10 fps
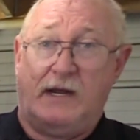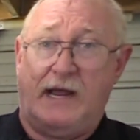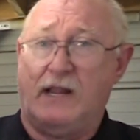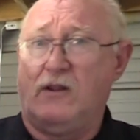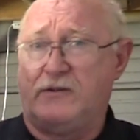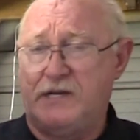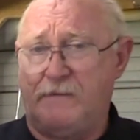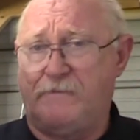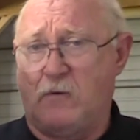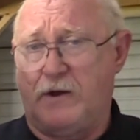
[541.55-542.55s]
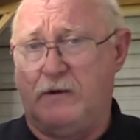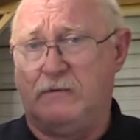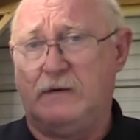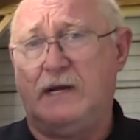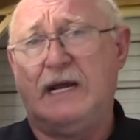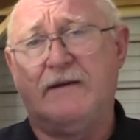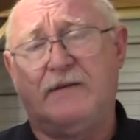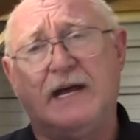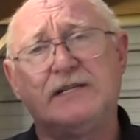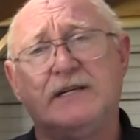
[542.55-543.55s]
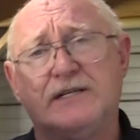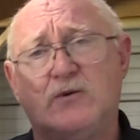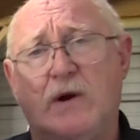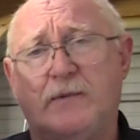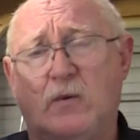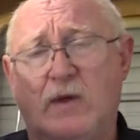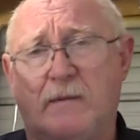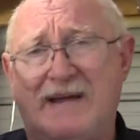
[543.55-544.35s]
Hey, a little tip for you. If the engine is equipped with a